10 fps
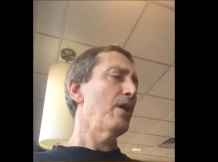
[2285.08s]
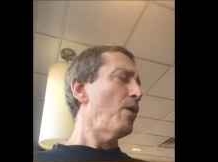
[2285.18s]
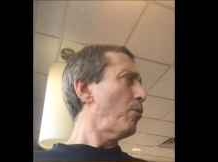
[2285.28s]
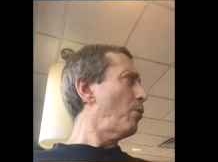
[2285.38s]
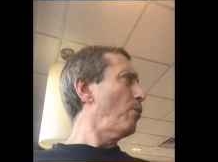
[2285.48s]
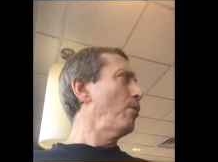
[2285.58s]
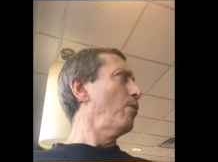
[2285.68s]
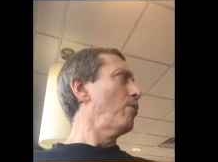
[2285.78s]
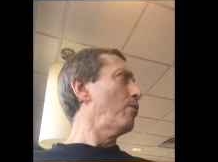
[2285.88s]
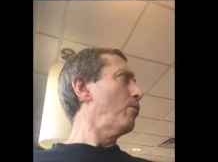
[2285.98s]
To your face,
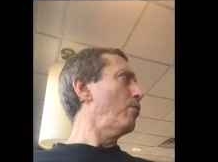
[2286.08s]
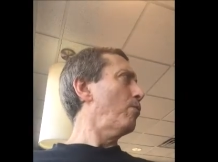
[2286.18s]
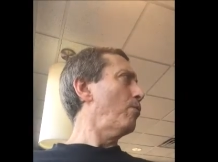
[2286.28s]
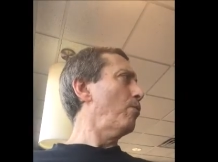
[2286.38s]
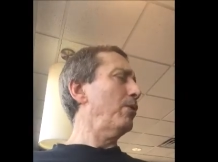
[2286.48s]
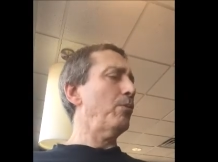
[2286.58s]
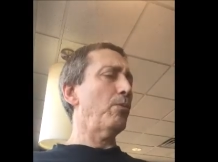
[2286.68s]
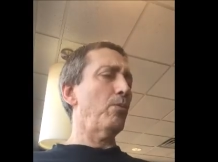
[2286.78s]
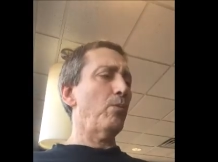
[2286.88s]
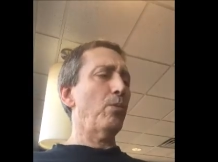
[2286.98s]
they would never say it because well,
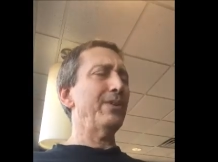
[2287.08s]
they're cowards.